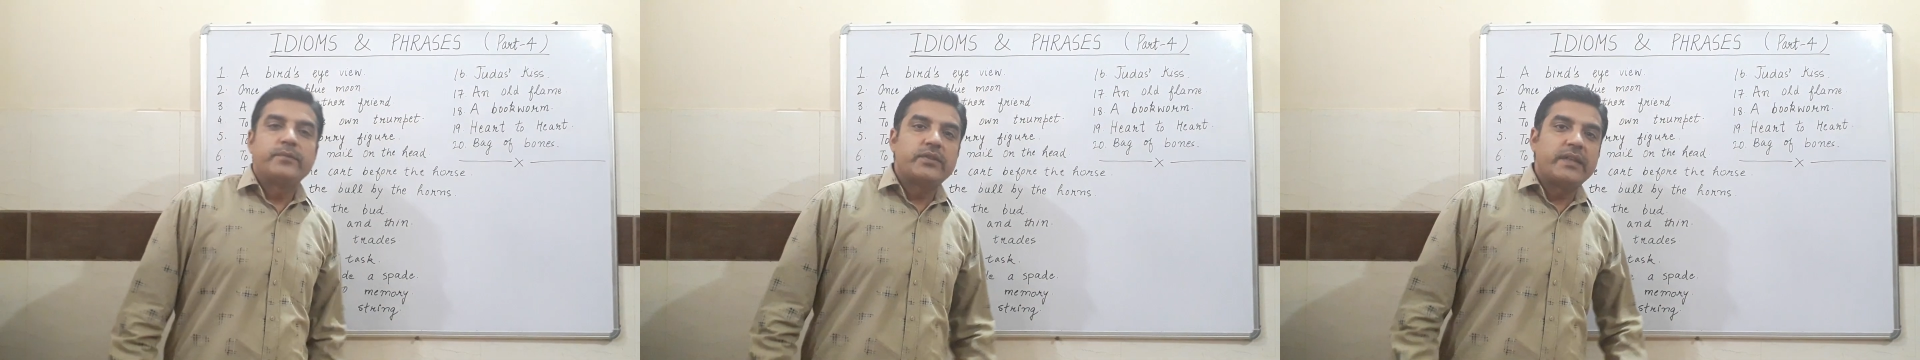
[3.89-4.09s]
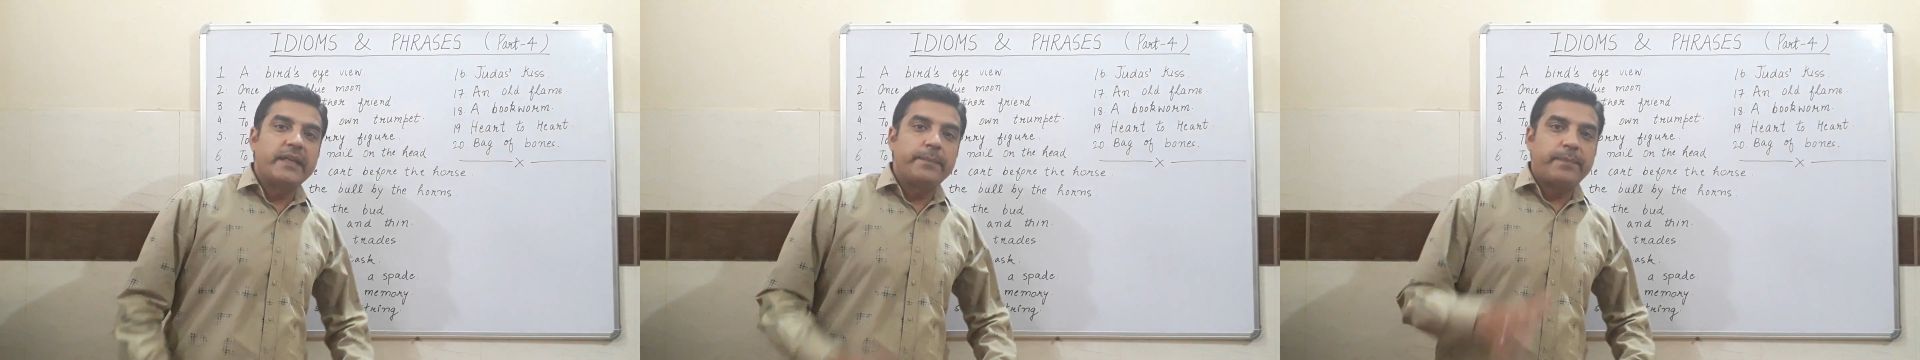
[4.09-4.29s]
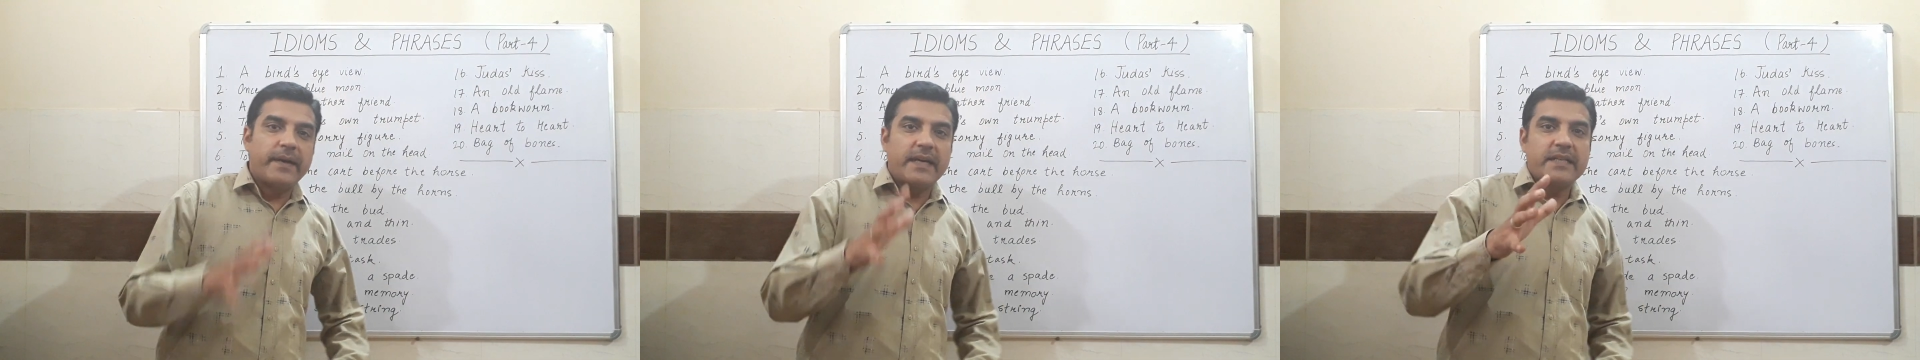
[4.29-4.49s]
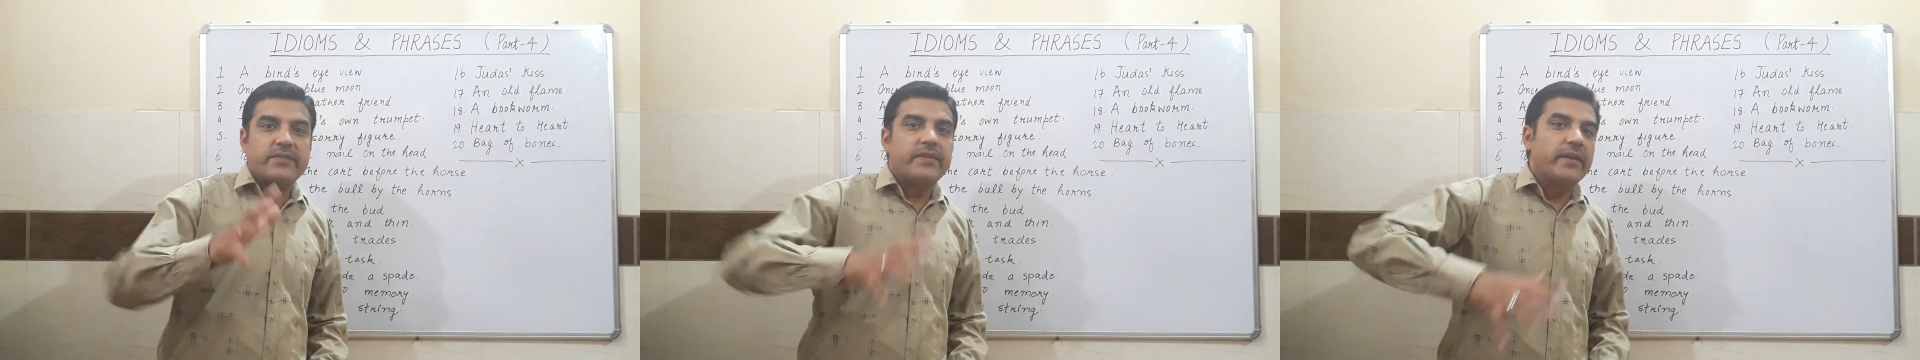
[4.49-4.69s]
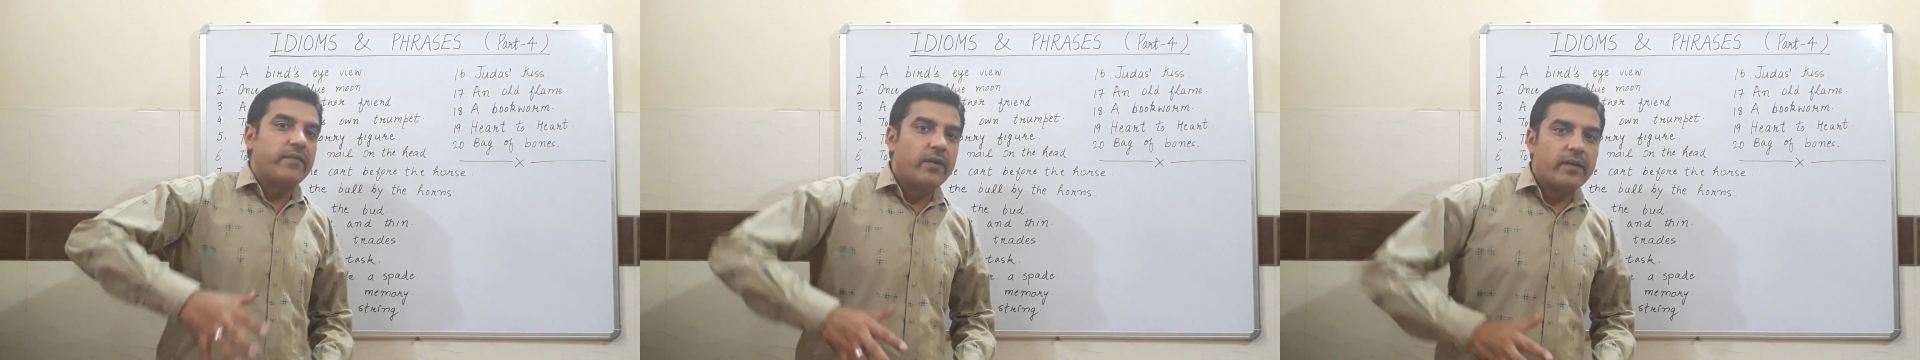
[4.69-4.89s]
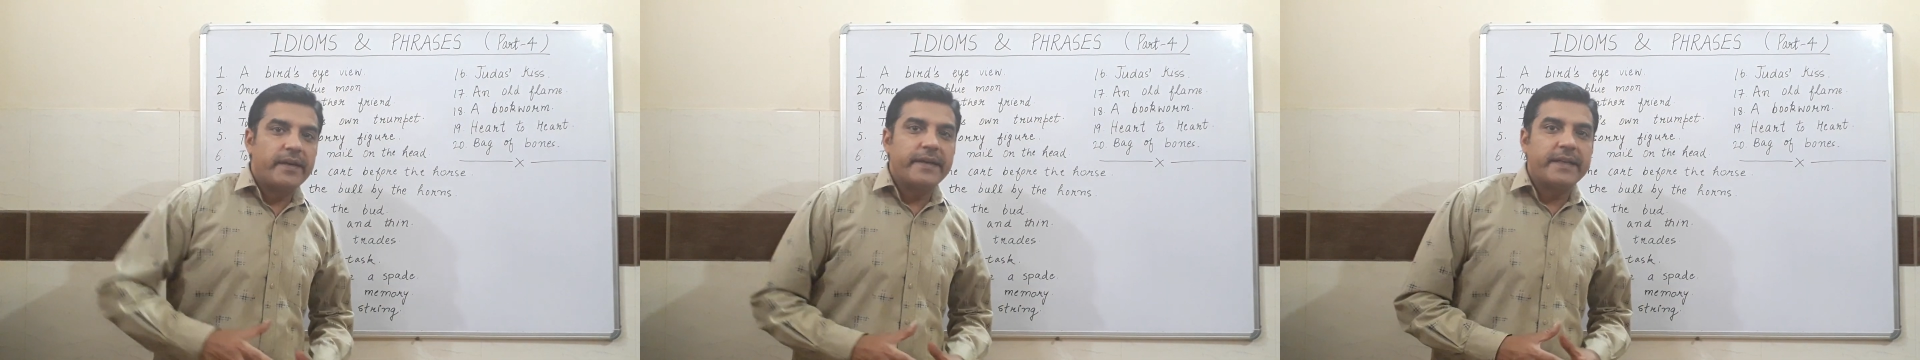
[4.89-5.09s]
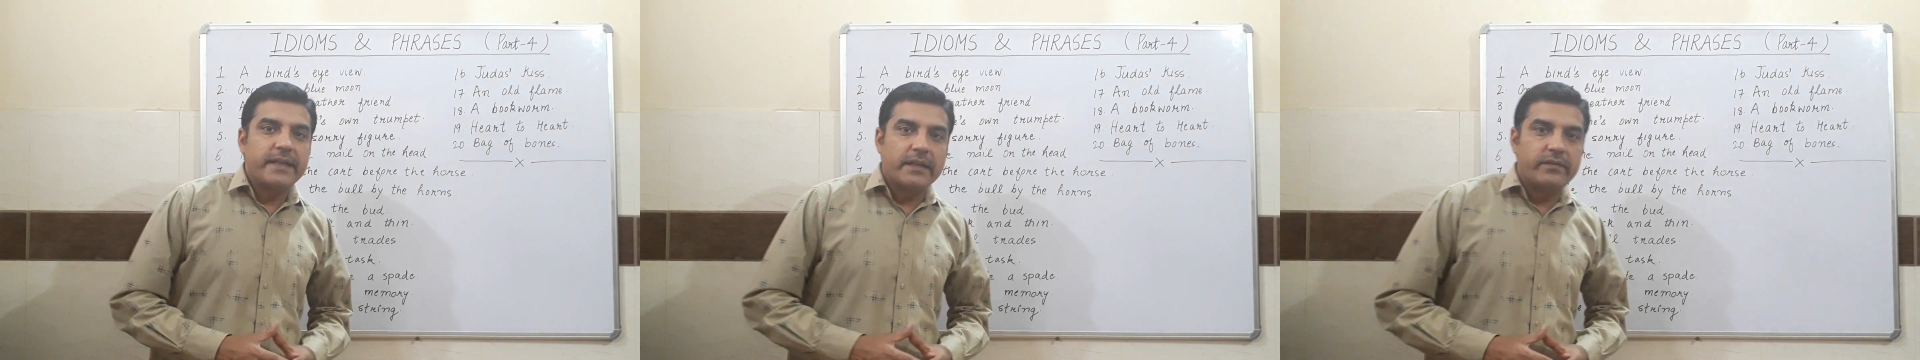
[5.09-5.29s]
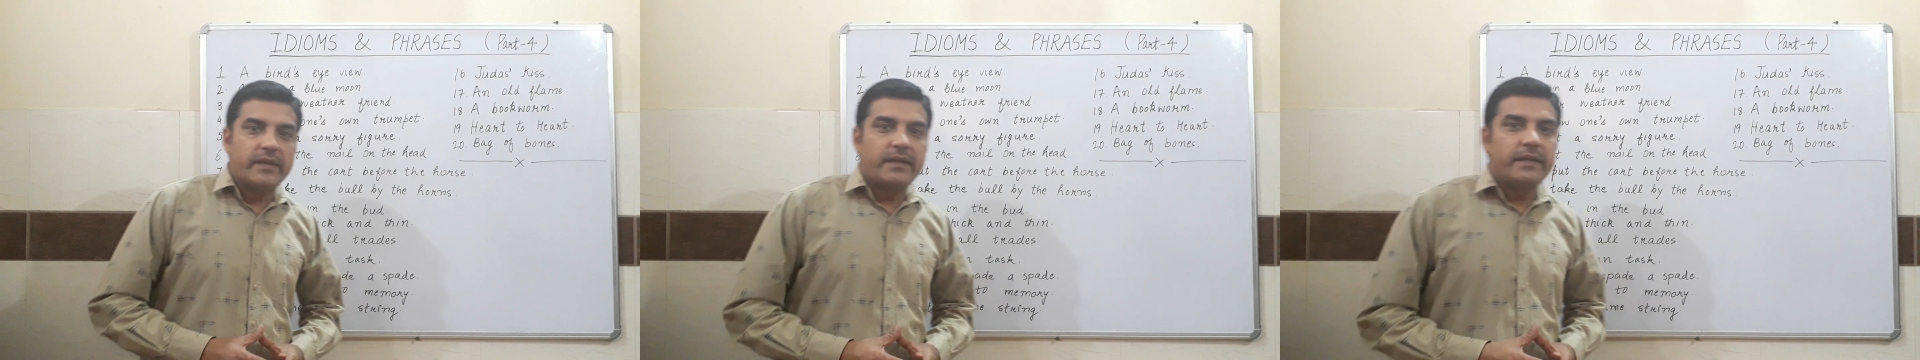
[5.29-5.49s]
Three parts we have already
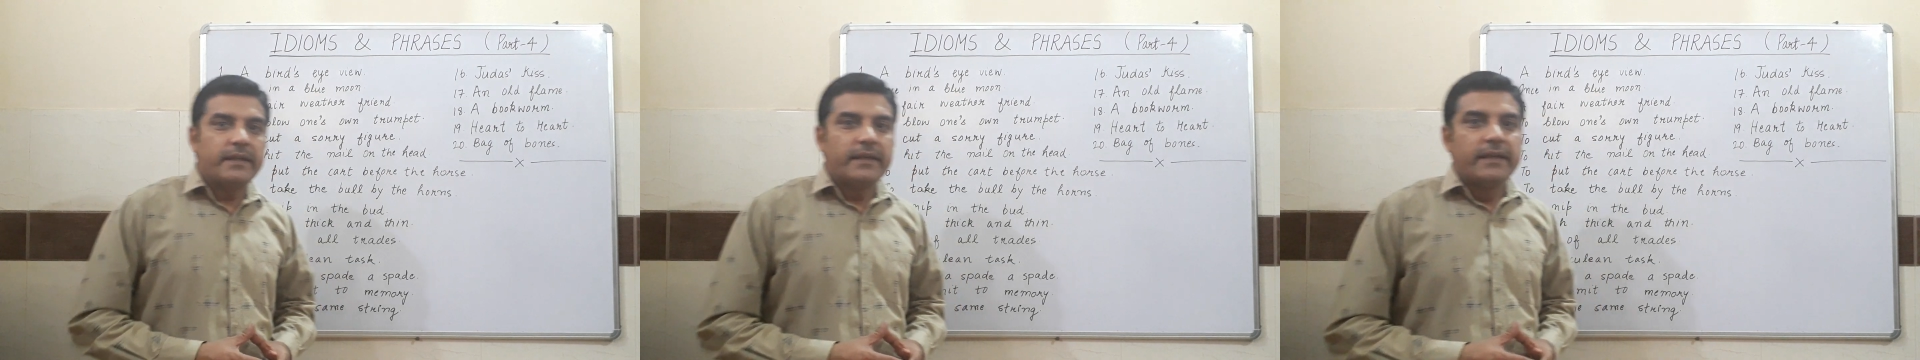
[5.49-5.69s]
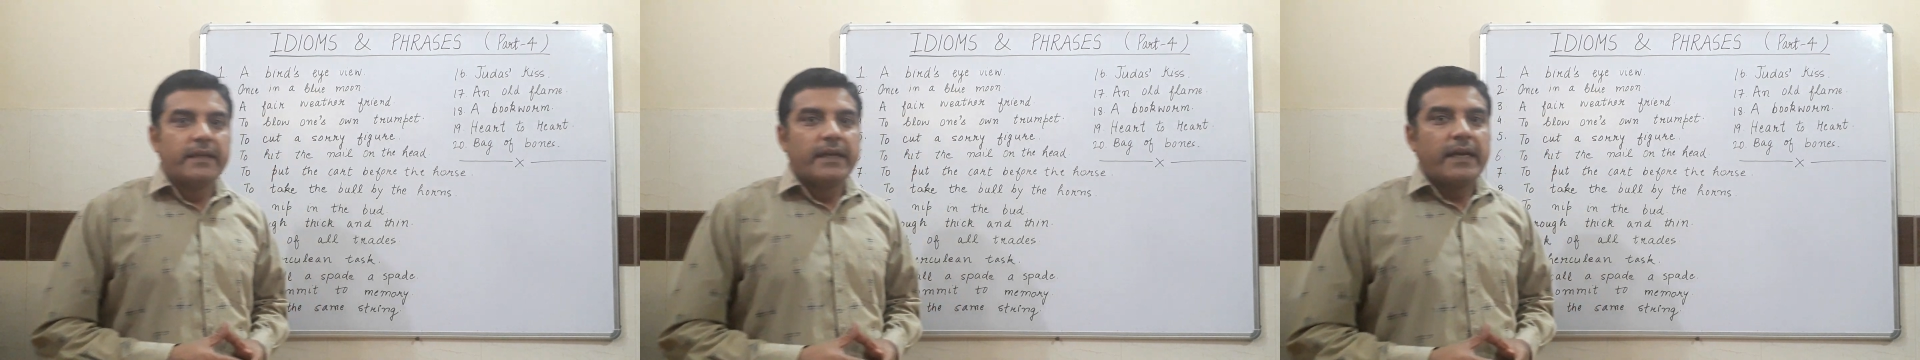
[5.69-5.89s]
covered,